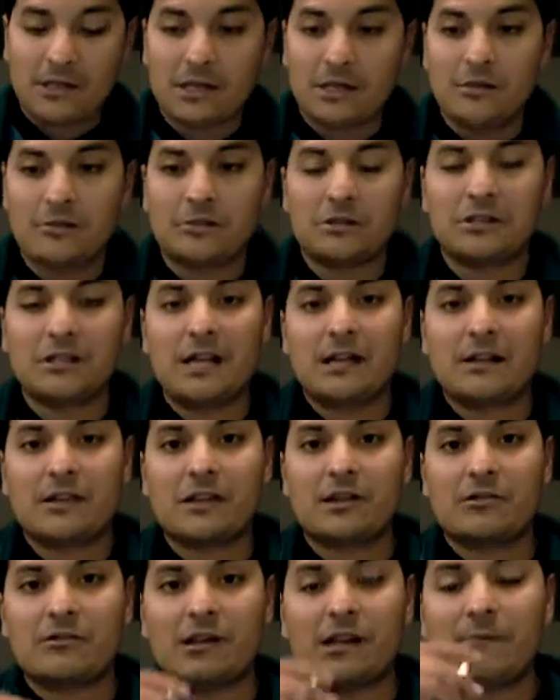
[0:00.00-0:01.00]
was huge, that
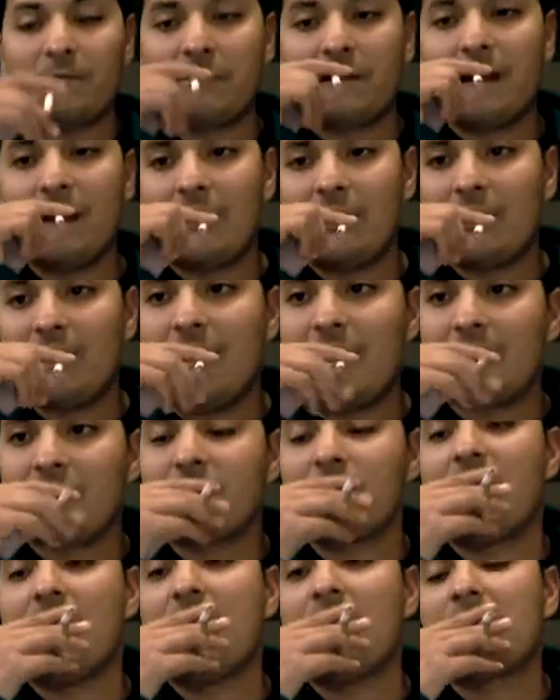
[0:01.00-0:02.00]
screenplay in the
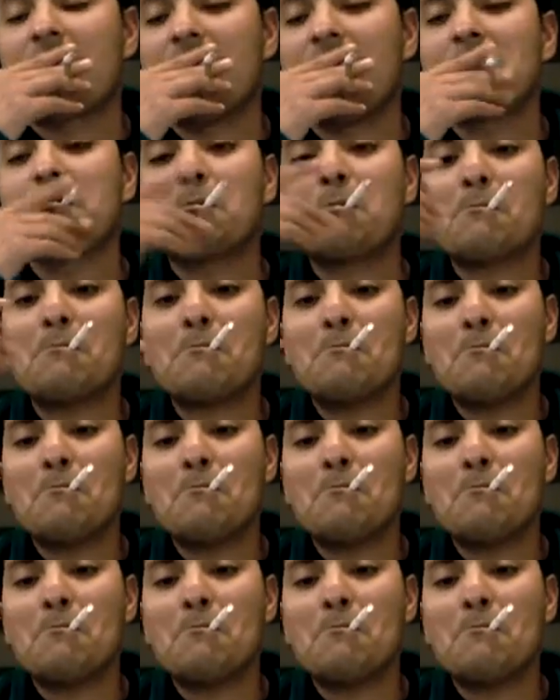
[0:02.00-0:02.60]
last drive. So,